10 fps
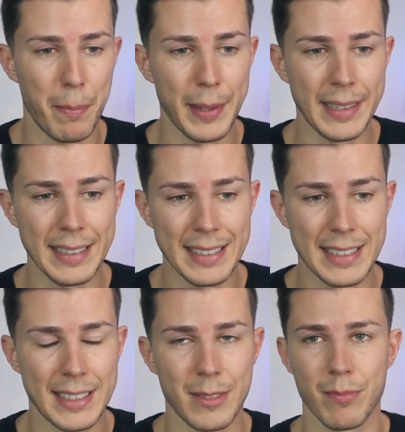
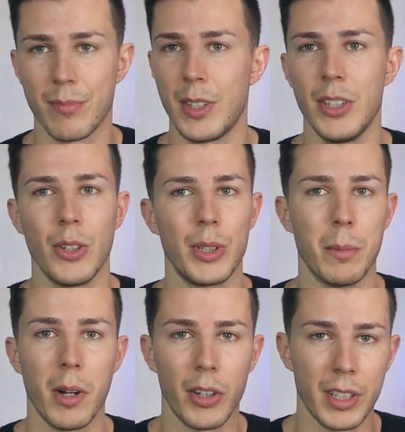but you know,
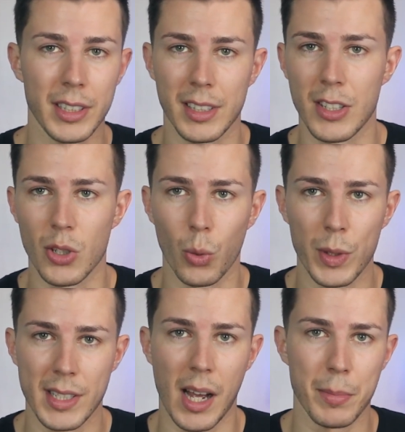the market, it's
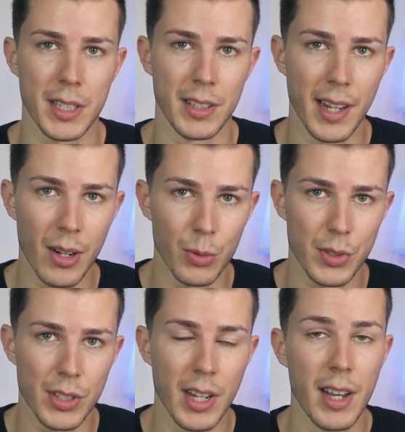always ups and
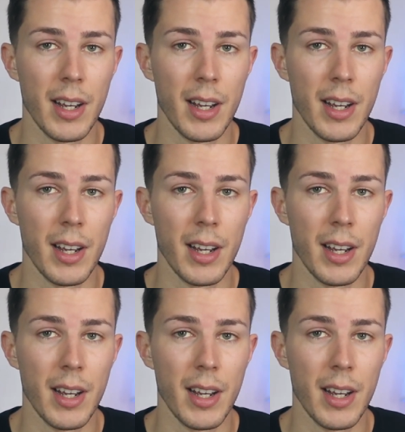downs.